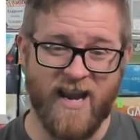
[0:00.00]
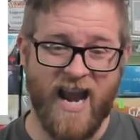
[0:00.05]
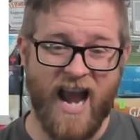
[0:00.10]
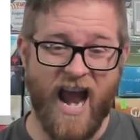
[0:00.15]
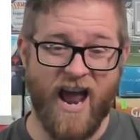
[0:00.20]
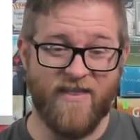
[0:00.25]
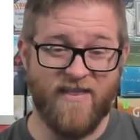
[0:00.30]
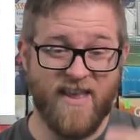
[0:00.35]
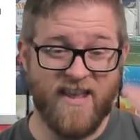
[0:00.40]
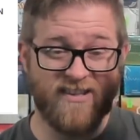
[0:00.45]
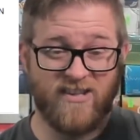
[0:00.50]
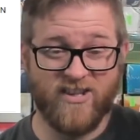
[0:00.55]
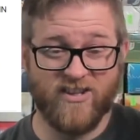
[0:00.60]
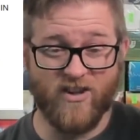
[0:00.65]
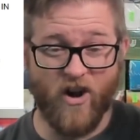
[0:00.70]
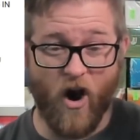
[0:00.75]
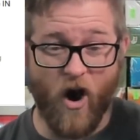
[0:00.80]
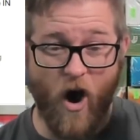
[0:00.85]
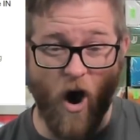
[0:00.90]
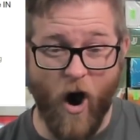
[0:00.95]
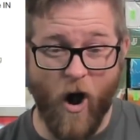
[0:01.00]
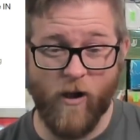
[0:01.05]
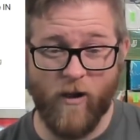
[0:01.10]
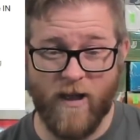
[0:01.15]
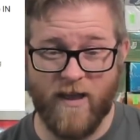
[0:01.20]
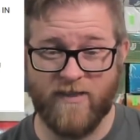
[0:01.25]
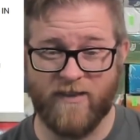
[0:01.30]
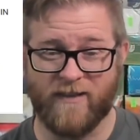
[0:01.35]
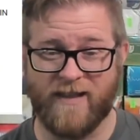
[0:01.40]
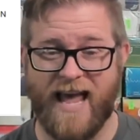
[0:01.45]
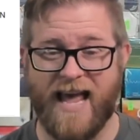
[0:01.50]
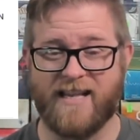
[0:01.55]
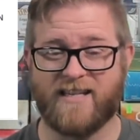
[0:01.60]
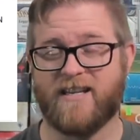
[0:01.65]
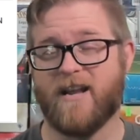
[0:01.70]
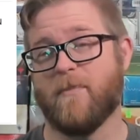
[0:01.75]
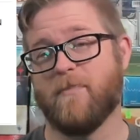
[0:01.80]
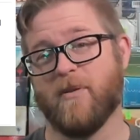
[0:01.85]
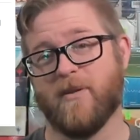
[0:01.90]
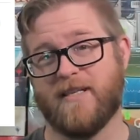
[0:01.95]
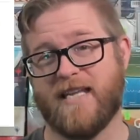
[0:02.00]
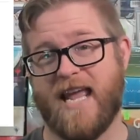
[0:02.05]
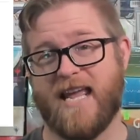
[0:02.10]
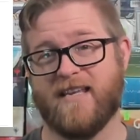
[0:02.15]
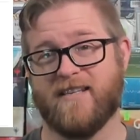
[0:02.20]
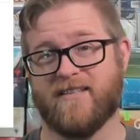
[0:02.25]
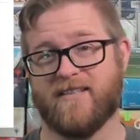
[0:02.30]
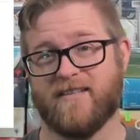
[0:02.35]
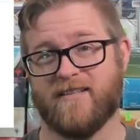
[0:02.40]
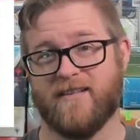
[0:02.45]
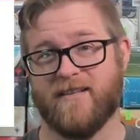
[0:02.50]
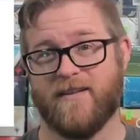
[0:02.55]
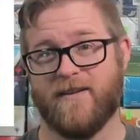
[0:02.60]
and this is all in the last couple of days.